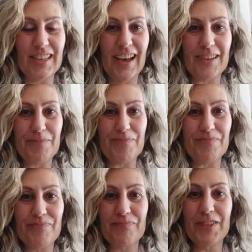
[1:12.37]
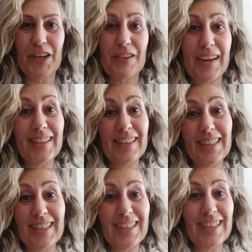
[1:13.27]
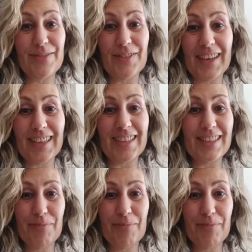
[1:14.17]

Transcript: All right, let's see if I can